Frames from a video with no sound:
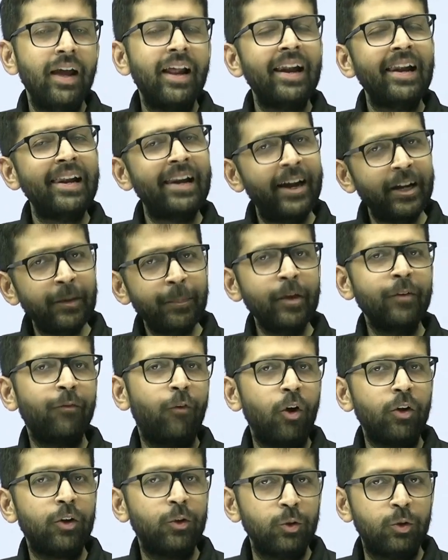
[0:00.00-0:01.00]
let me
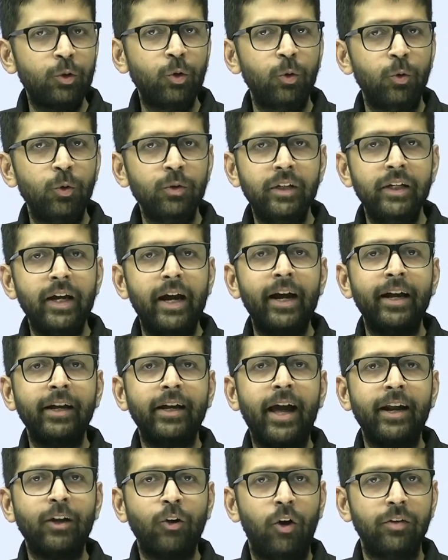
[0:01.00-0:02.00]
walk you through the
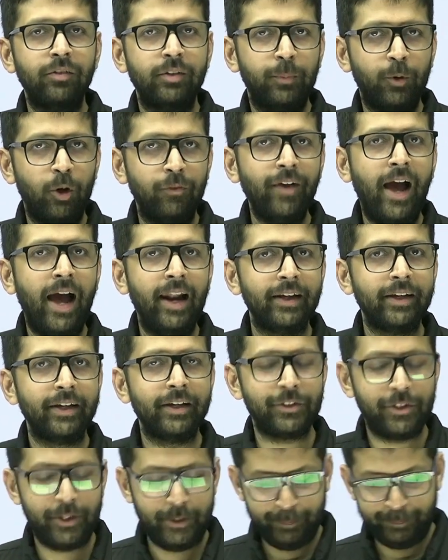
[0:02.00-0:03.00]
entire concept of
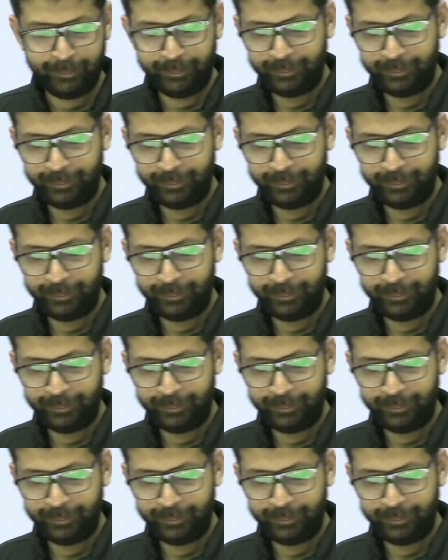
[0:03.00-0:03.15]
alligation.